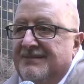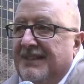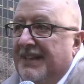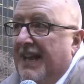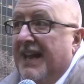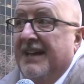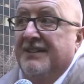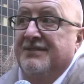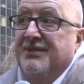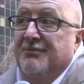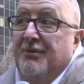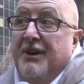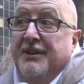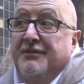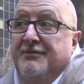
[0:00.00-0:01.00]
an aunt, a
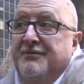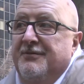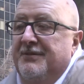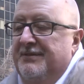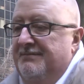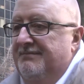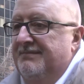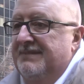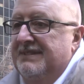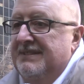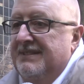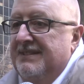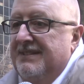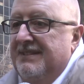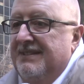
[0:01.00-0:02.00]
wife,
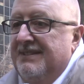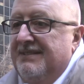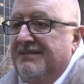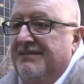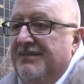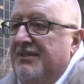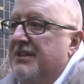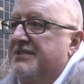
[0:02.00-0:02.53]
they're